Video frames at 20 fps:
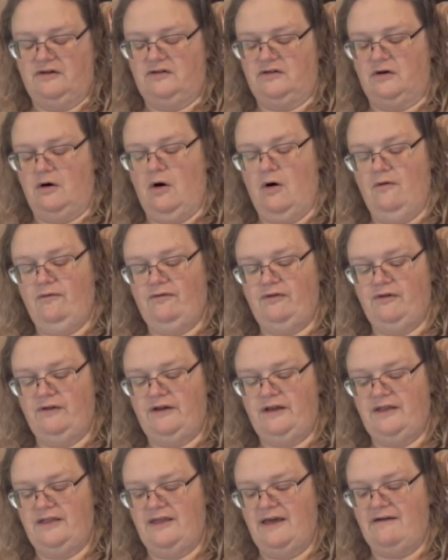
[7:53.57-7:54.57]
So
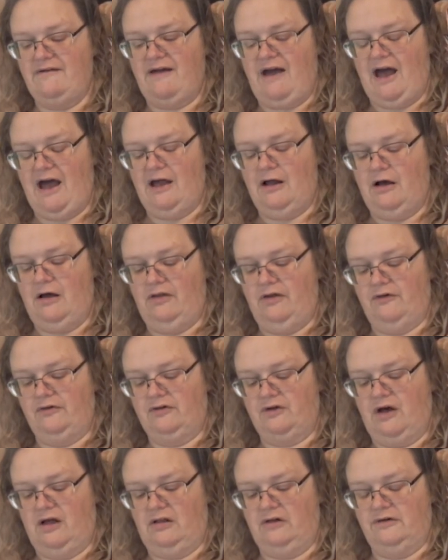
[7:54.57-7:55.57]
hopefully they got all those
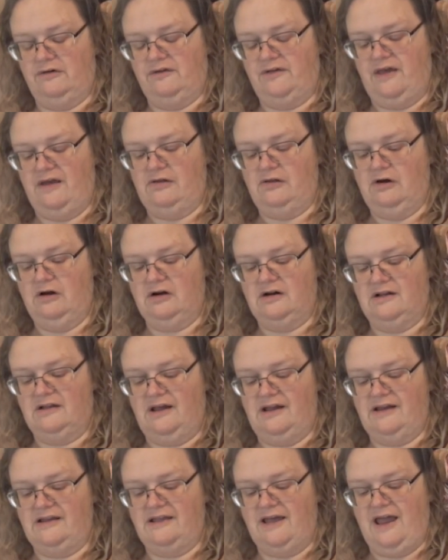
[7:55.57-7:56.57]
colors. They looked
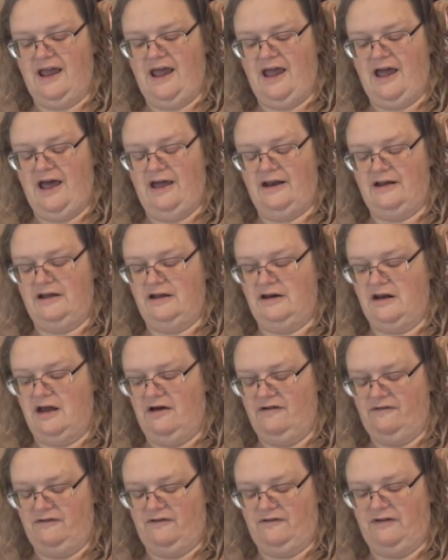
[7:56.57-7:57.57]
like they had
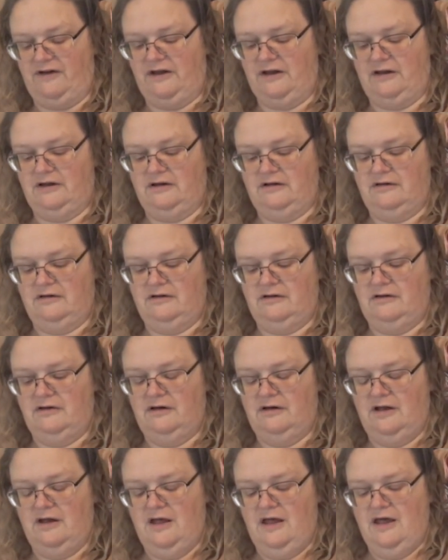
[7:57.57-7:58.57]
enough of it
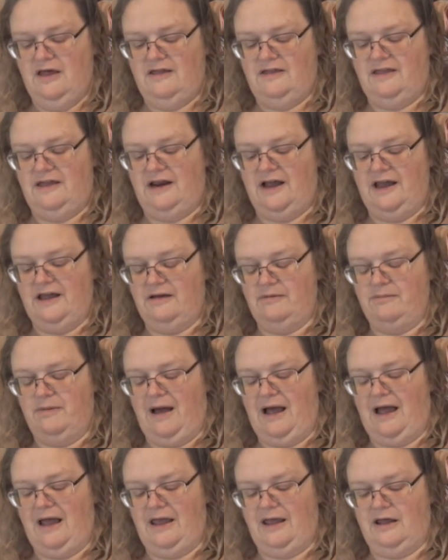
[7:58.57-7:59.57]
that I could
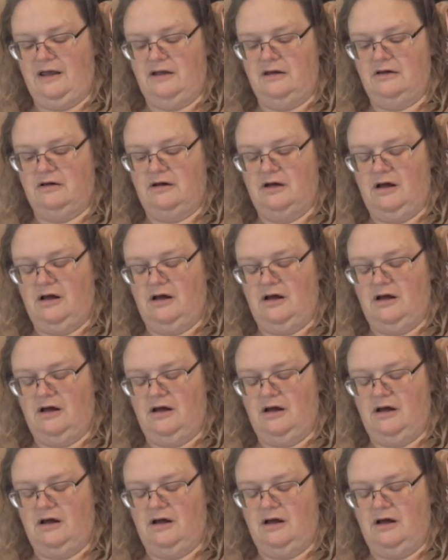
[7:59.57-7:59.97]
buy it.